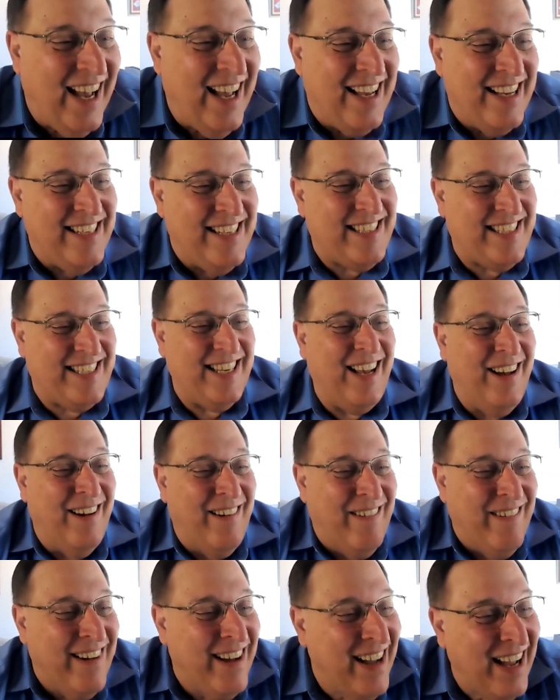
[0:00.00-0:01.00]

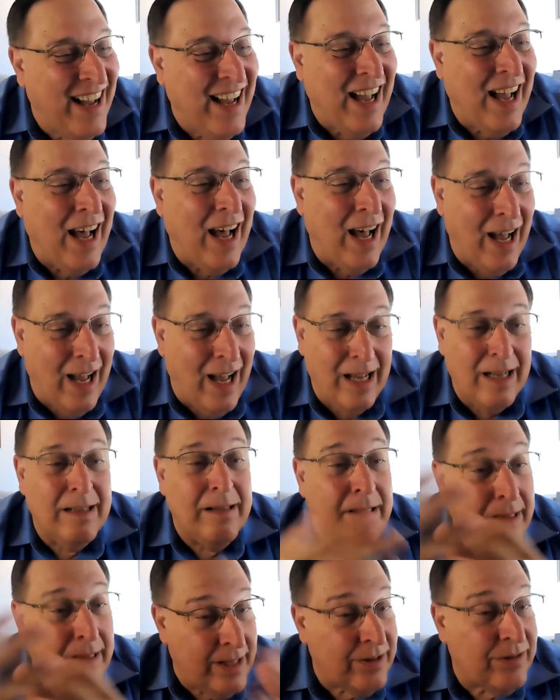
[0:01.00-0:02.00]
So
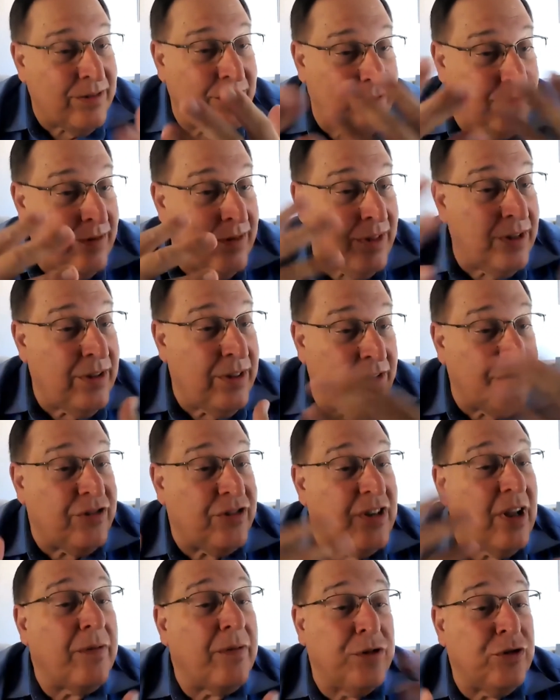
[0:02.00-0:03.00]
this
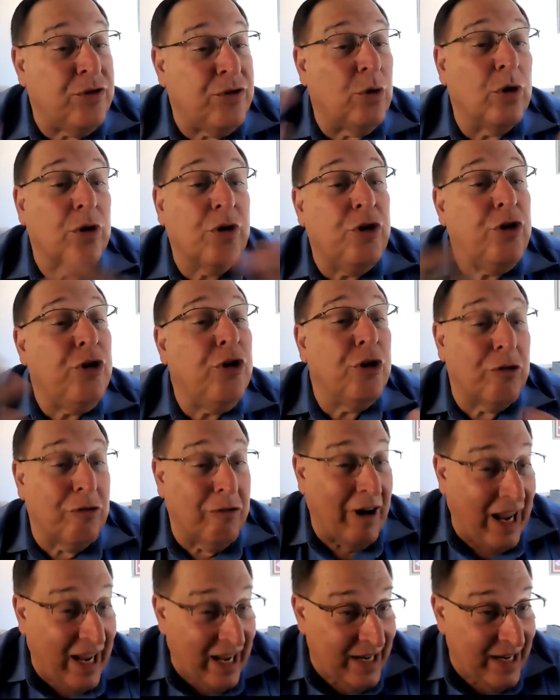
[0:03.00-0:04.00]
stuff is all
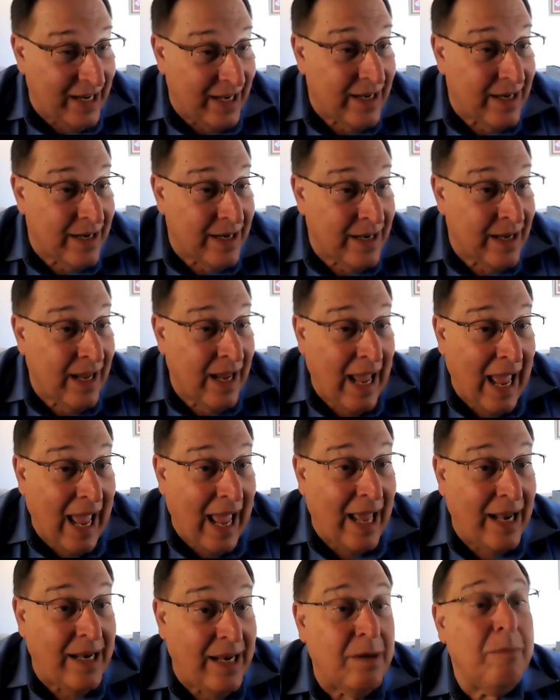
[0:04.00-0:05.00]
curated, and
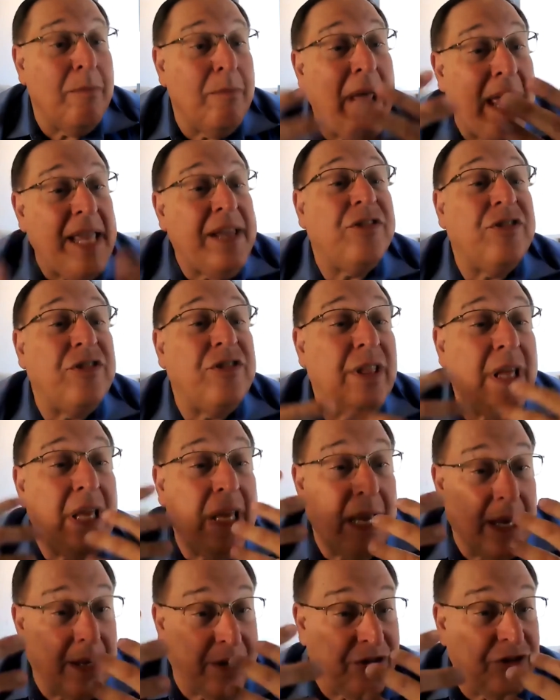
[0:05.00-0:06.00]
it makes the
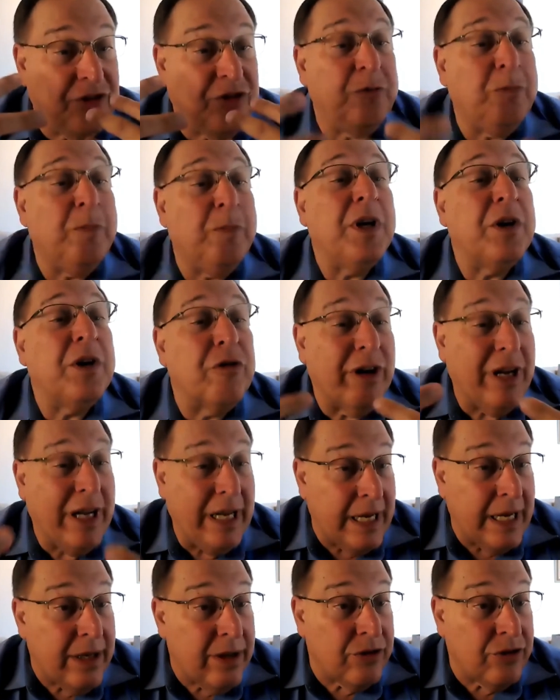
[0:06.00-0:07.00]

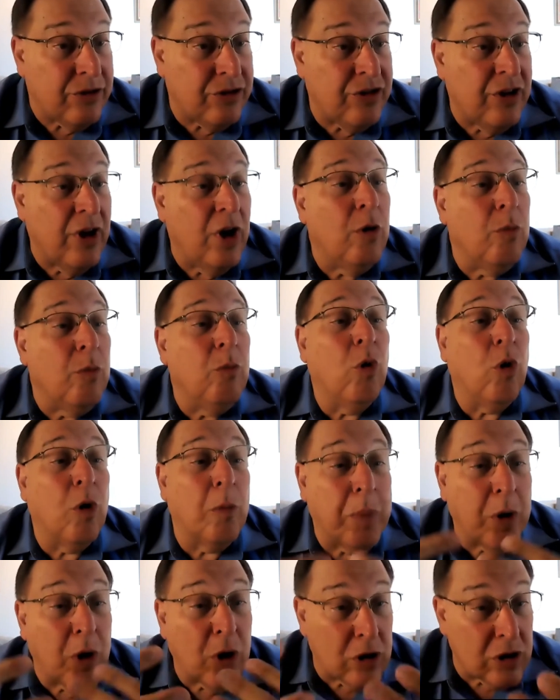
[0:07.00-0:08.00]
experience more
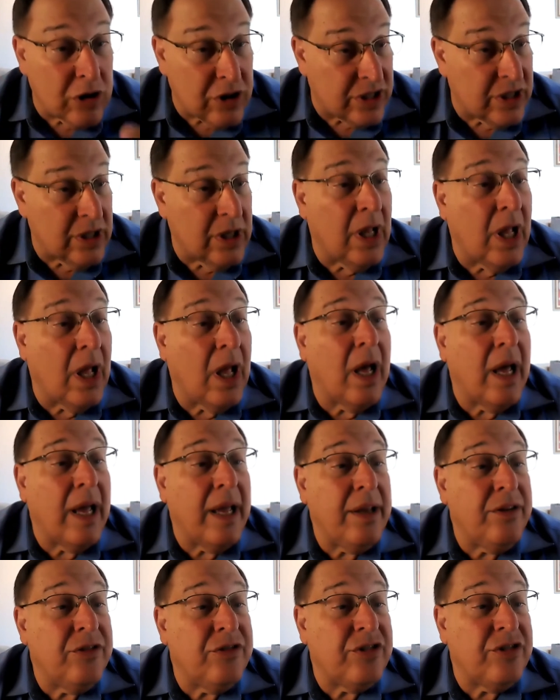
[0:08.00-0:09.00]

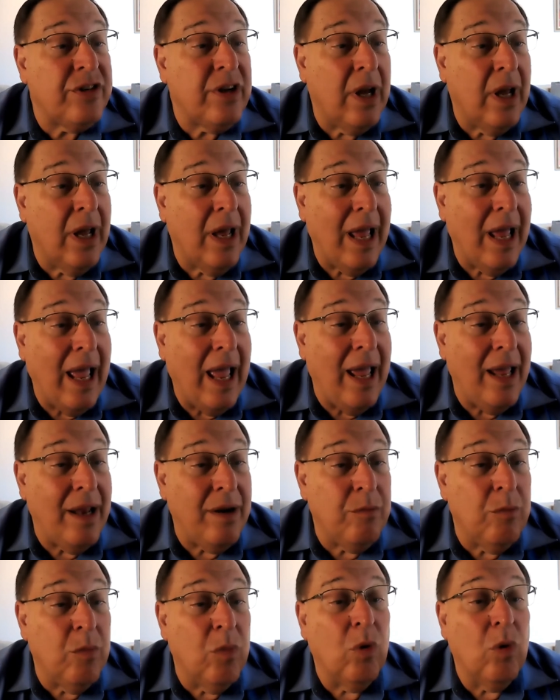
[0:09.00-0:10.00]
personalized and
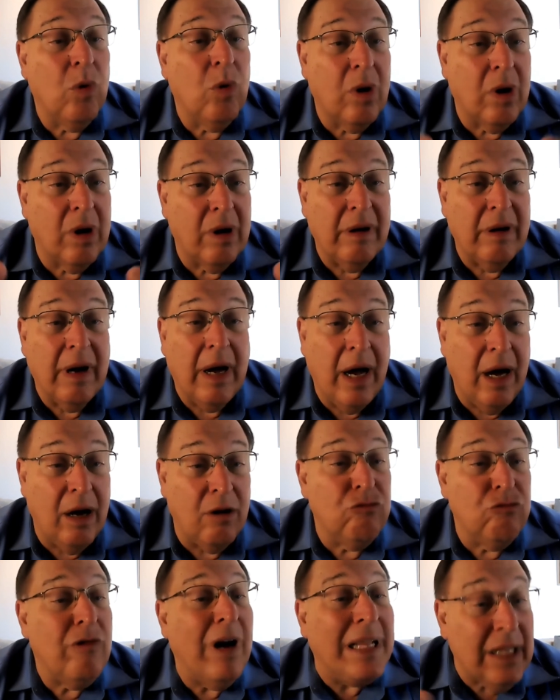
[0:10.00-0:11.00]
more
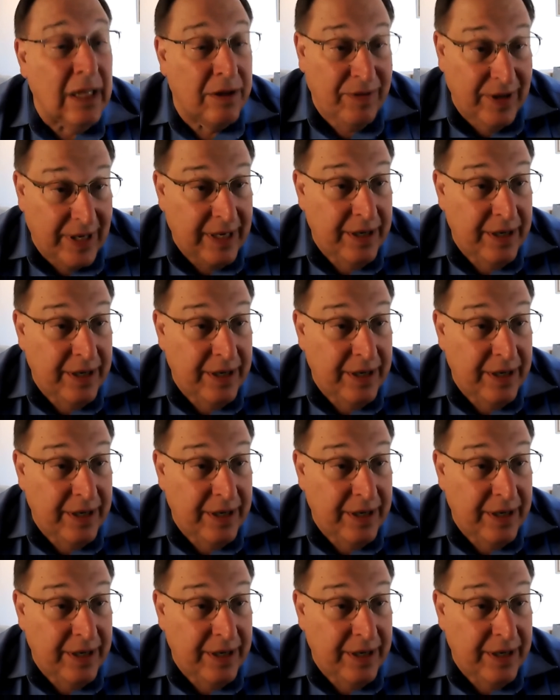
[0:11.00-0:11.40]
relevant